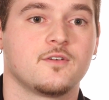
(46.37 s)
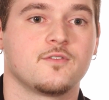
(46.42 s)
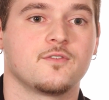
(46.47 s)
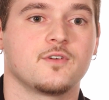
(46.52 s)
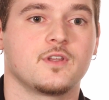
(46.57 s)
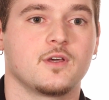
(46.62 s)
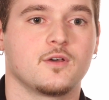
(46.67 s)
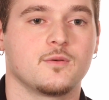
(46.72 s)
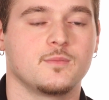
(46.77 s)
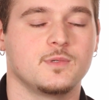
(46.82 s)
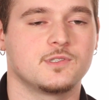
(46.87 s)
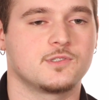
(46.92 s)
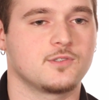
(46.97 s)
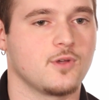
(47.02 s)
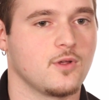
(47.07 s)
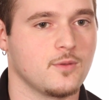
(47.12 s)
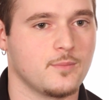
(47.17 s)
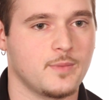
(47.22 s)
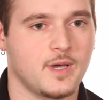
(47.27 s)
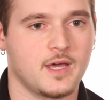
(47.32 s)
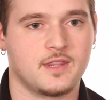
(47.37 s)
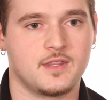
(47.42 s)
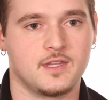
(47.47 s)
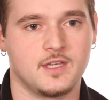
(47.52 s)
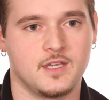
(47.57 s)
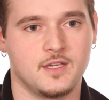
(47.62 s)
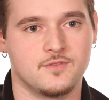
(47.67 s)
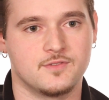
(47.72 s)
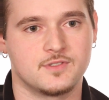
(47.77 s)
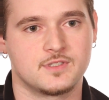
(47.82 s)
for they will be stolen by
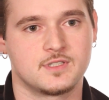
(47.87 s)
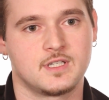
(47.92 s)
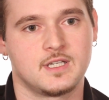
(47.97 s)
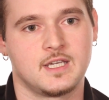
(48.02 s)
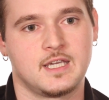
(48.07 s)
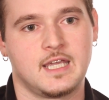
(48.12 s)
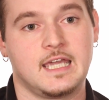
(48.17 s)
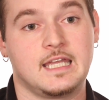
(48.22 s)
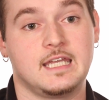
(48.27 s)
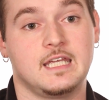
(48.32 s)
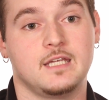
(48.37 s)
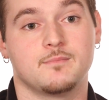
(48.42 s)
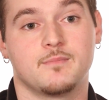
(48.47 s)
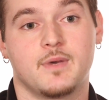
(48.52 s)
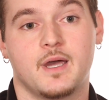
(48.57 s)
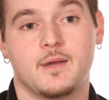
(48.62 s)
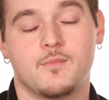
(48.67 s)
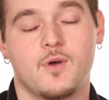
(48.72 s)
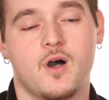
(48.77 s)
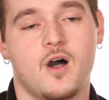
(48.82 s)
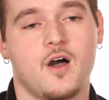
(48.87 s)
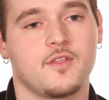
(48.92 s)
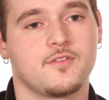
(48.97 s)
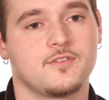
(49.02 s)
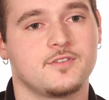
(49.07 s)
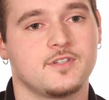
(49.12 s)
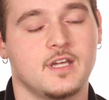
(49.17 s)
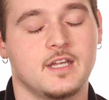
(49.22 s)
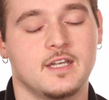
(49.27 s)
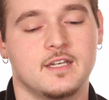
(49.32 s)
thieves and eaten by
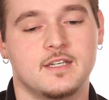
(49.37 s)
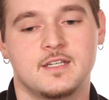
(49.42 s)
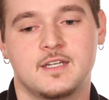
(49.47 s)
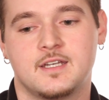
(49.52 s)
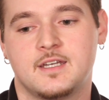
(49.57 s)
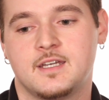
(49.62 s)
moths." And